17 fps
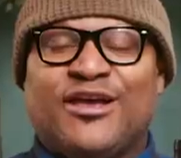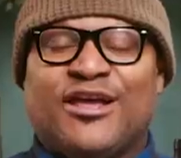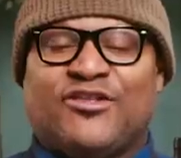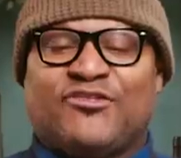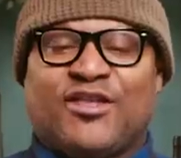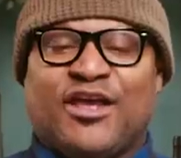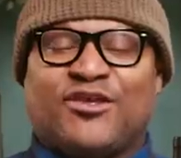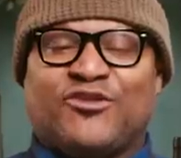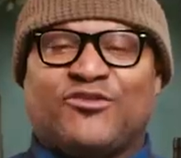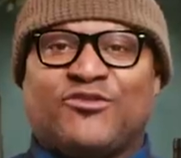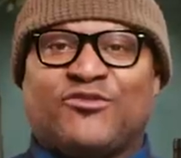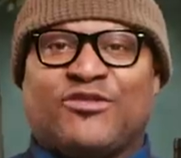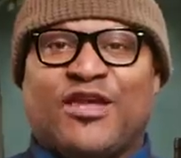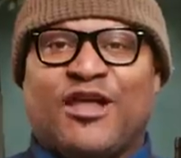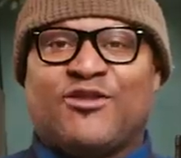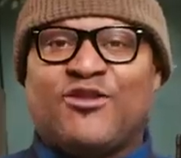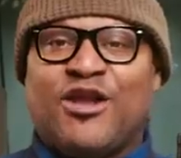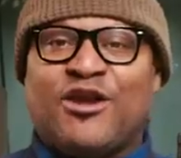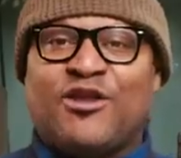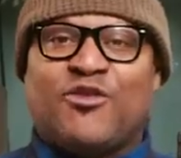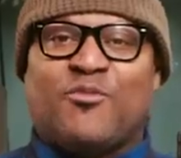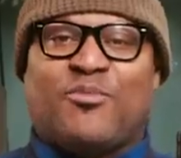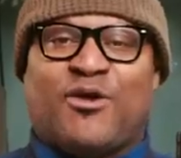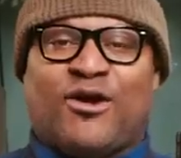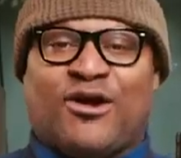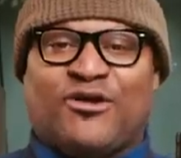it's like that none of
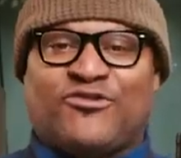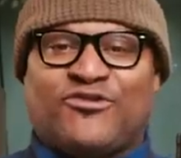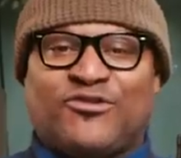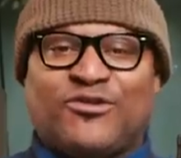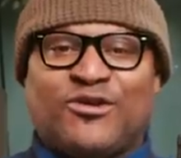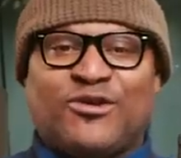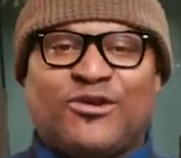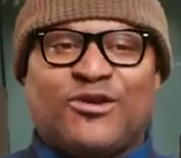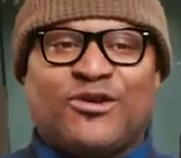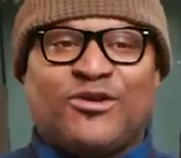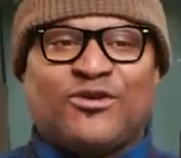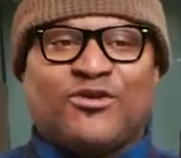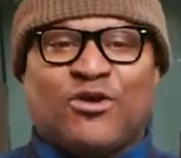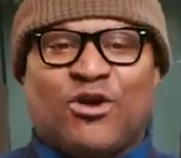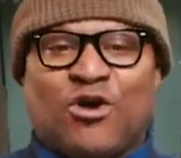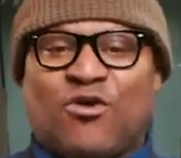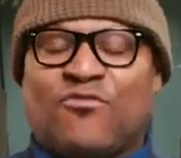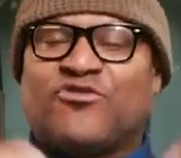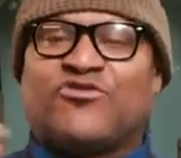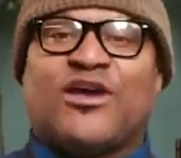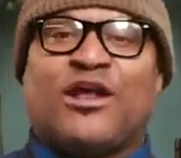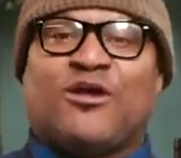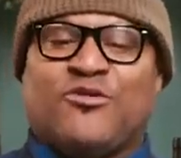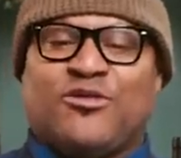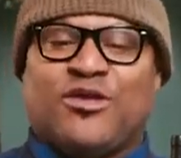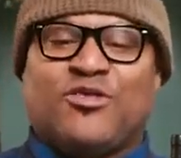the parts
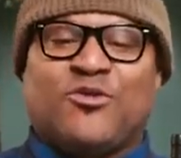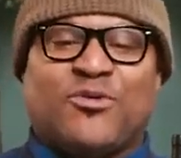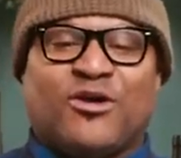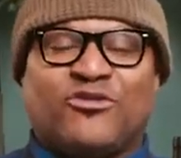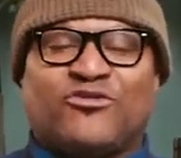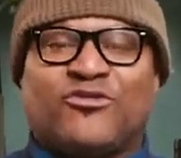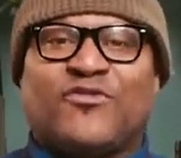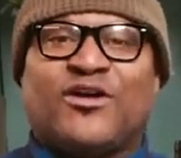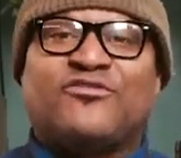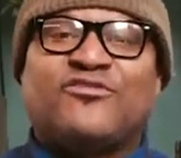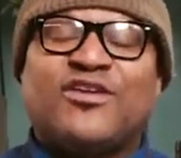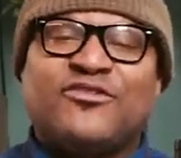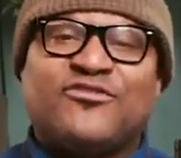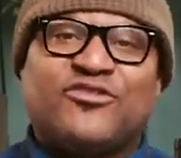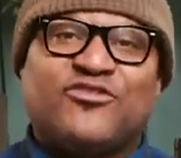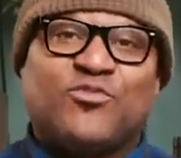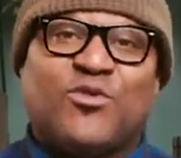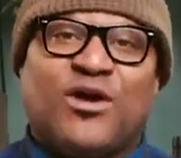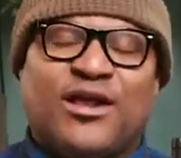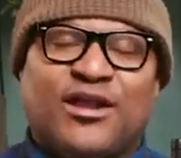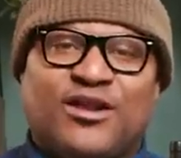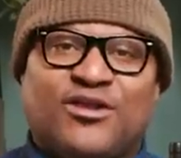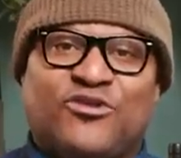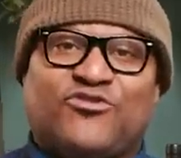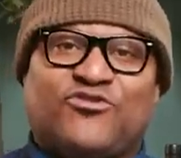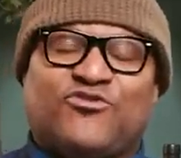overshadow the other parts. So if I taste this wine
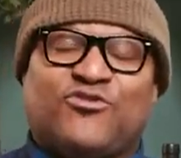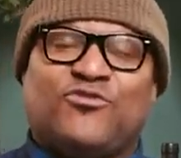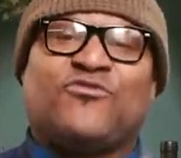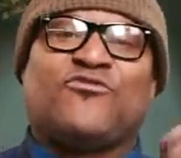and it's too